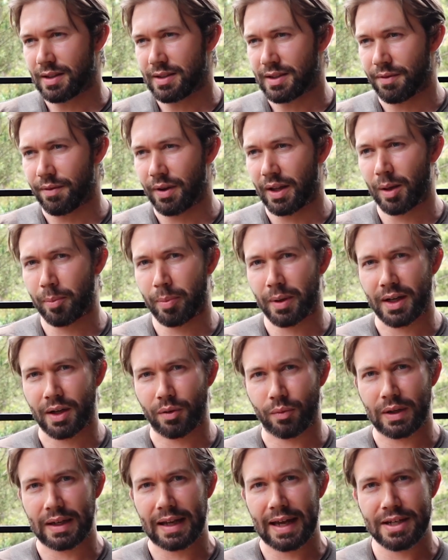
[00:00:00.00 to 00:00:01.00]
developing a
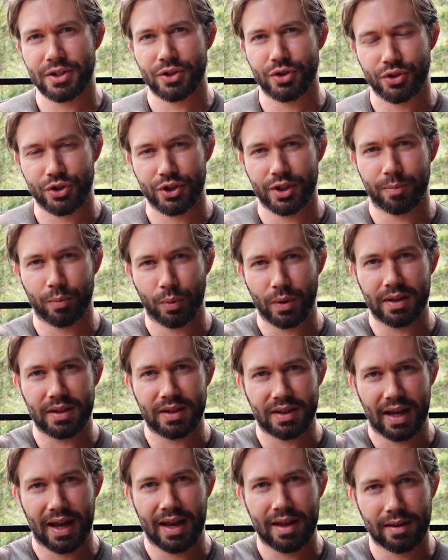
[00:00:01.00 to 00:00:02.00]
relationship with
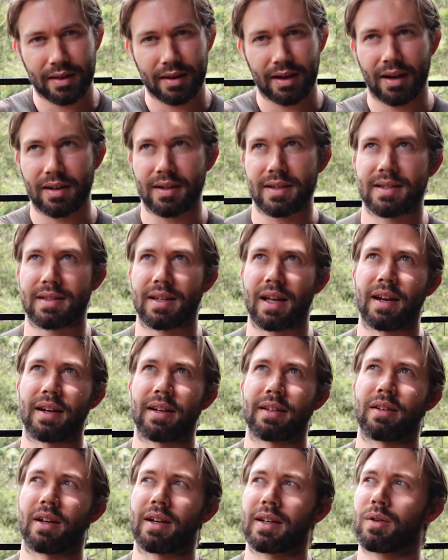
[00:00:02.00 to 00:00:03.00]
death and
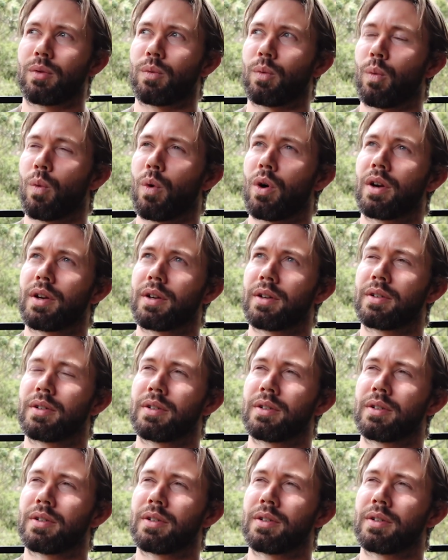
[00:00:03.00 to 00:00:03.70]
understanding, like, what